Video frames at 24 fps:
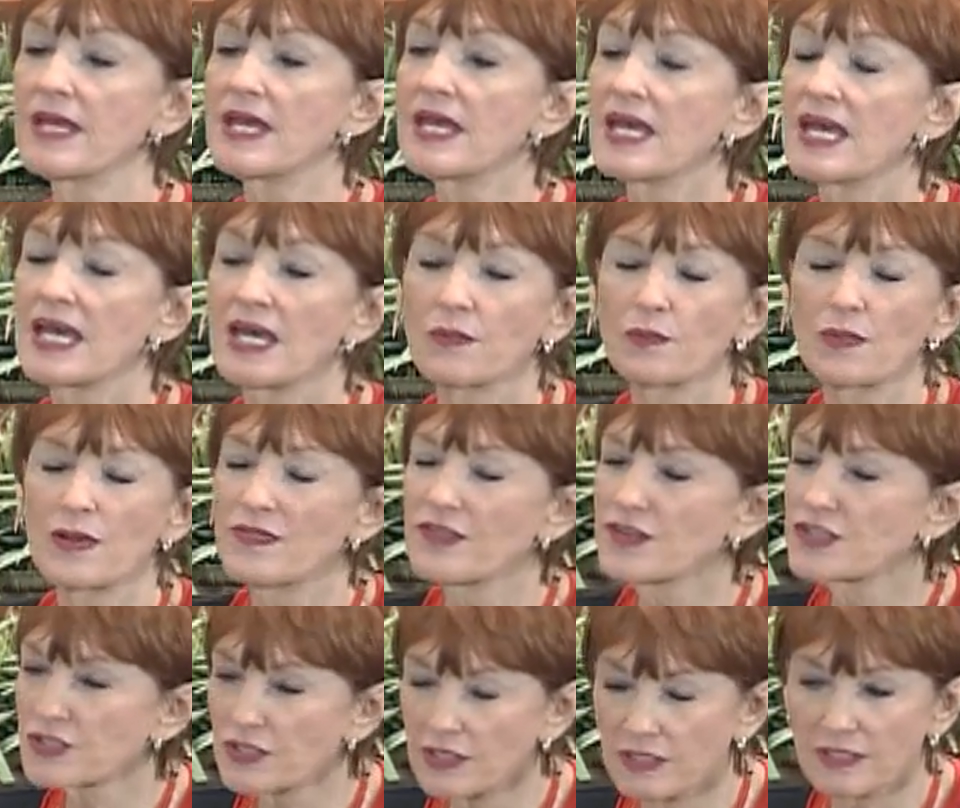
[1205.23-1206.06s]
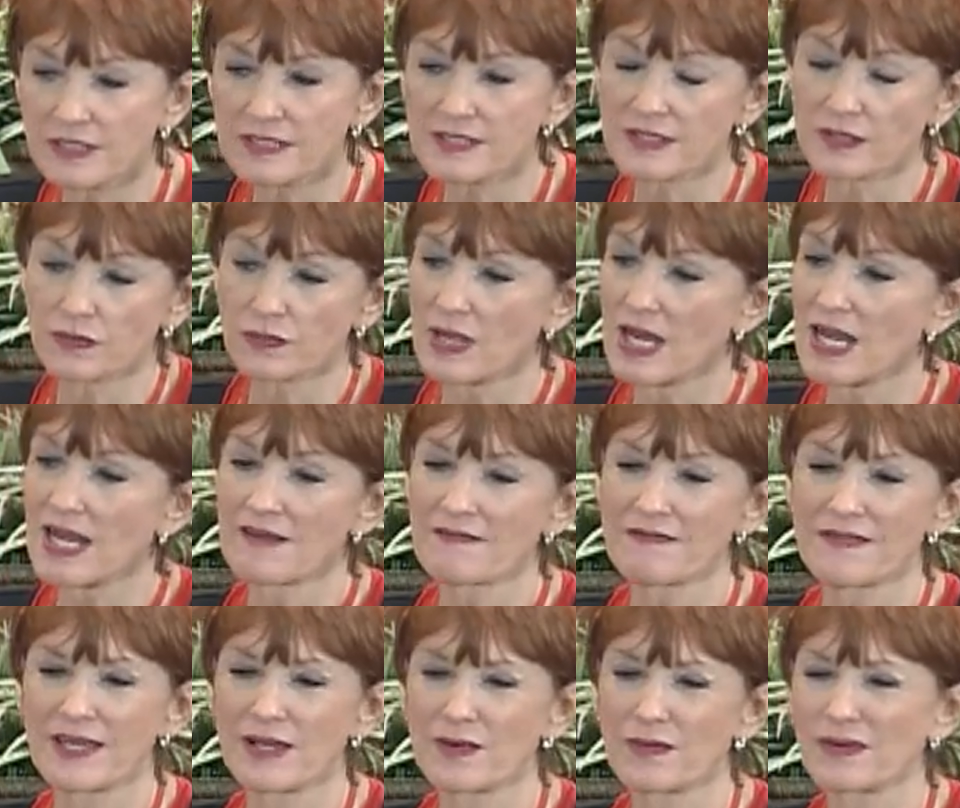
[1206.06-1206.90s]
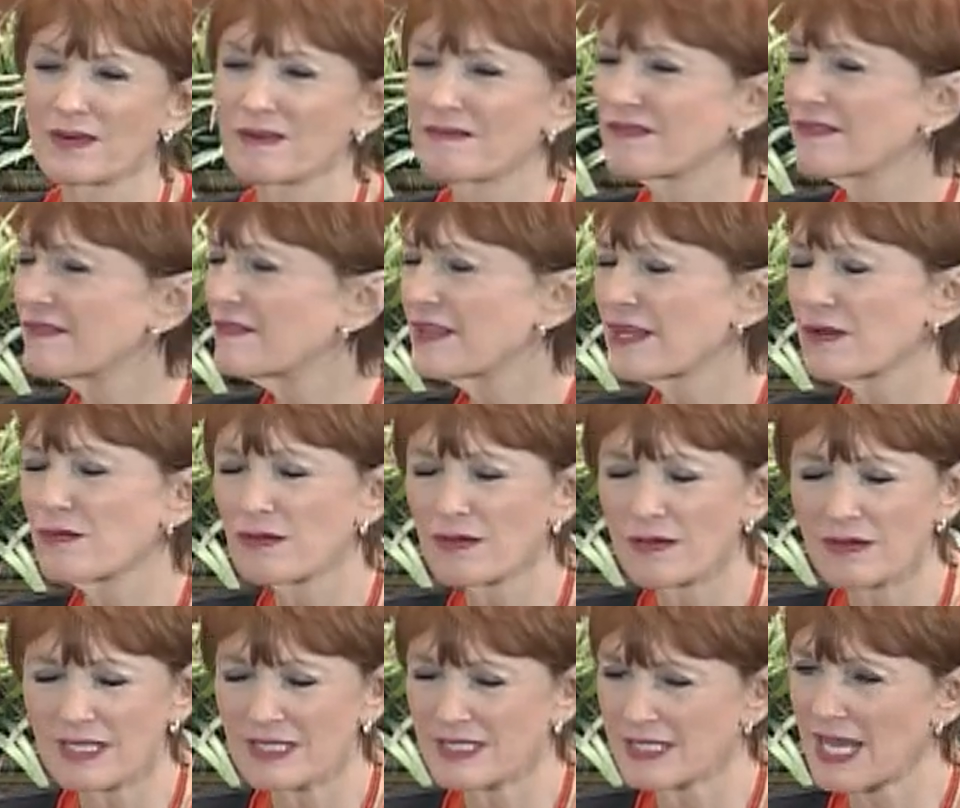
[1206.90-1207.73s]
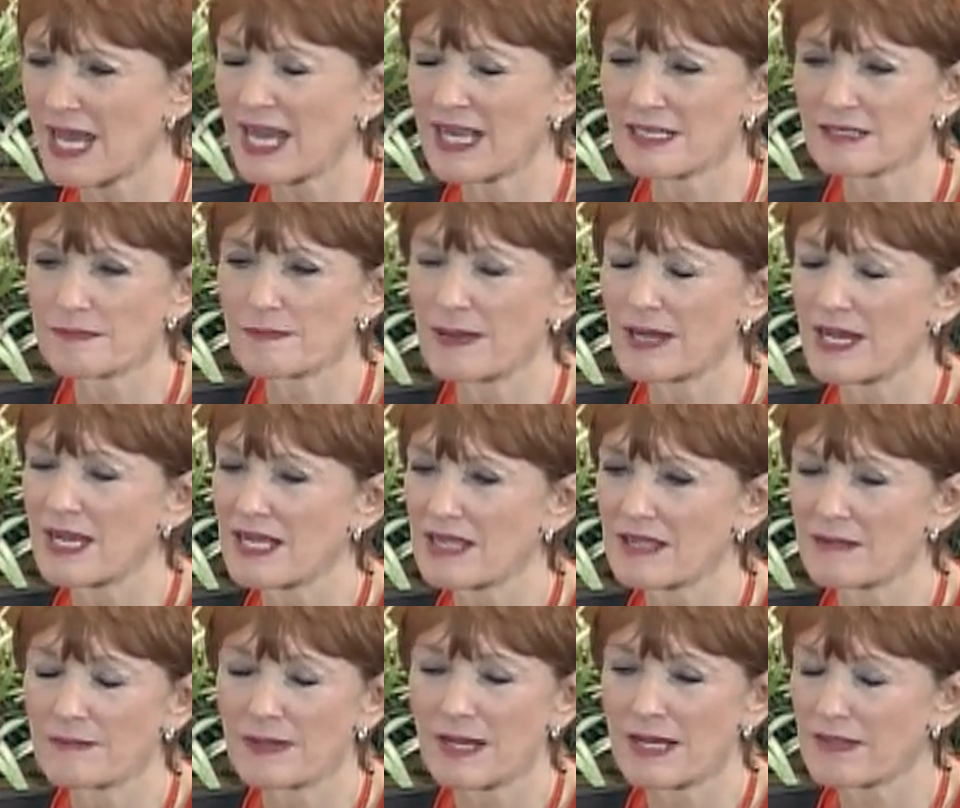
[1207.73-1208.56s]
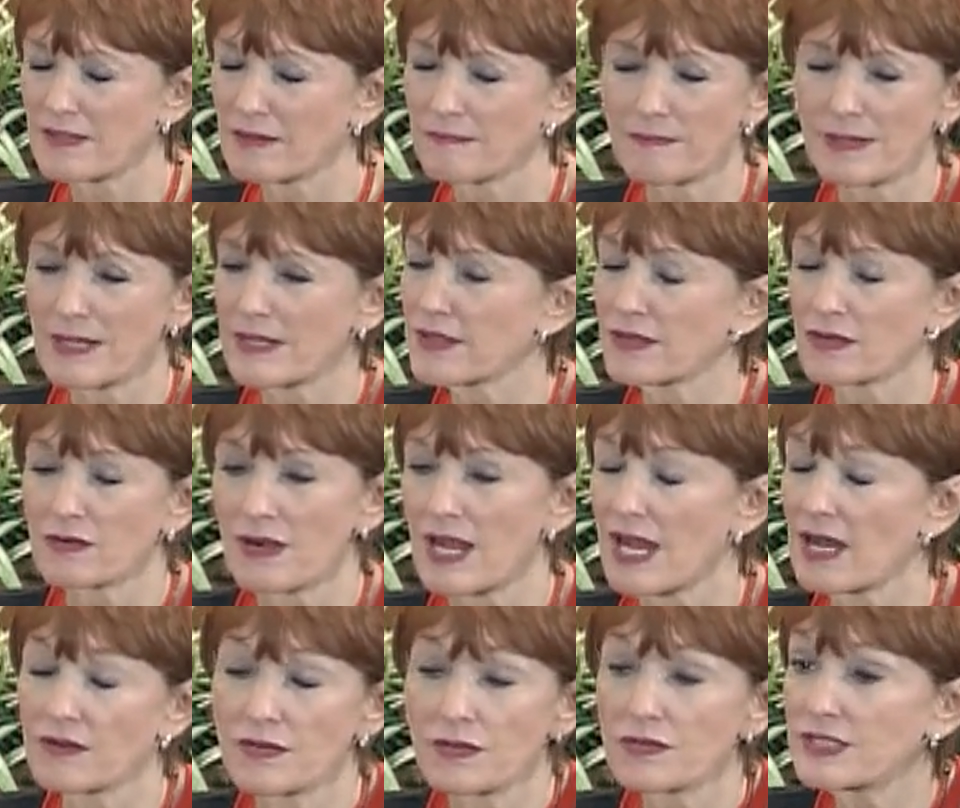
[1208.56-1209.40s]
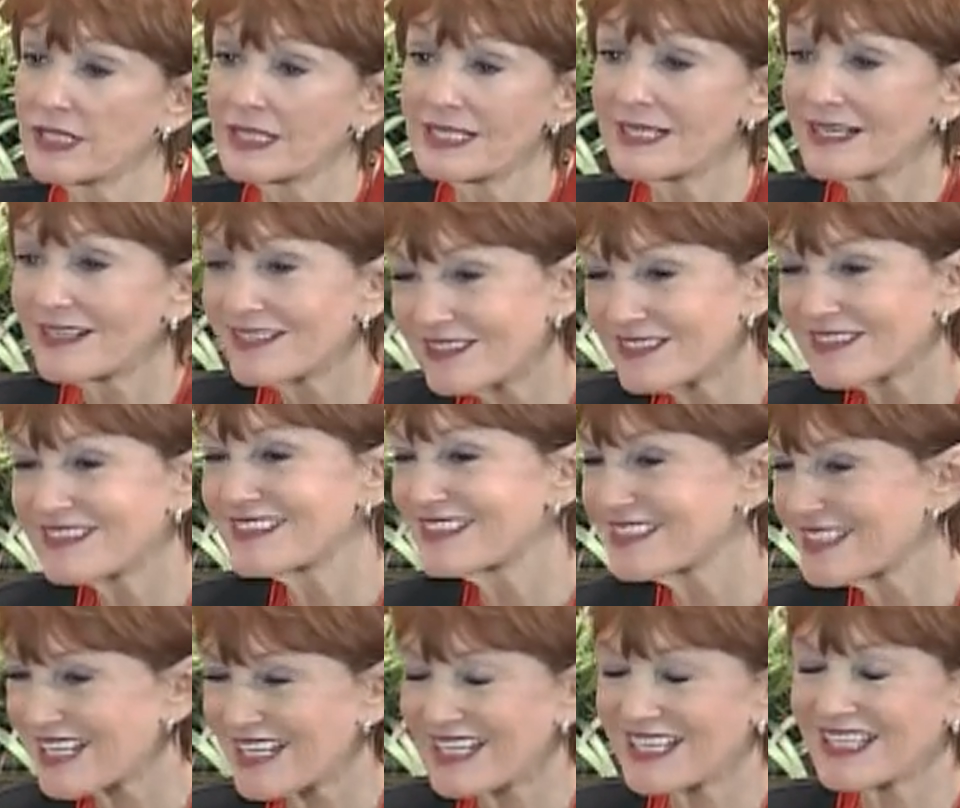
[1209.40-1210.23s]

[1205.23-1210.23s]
and when the journalists arrived, they were they were attacked by by the by the crowd who didn't understand.